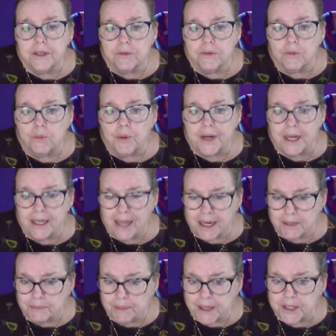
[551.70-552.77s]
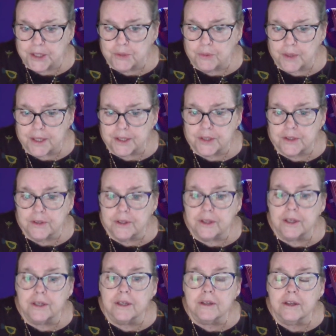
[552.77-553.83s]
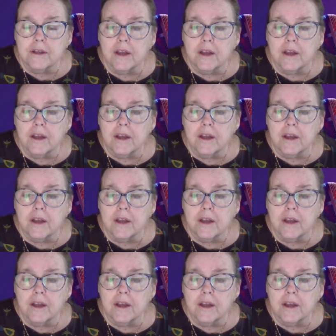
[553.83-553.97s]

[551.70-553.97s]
what I liked best was the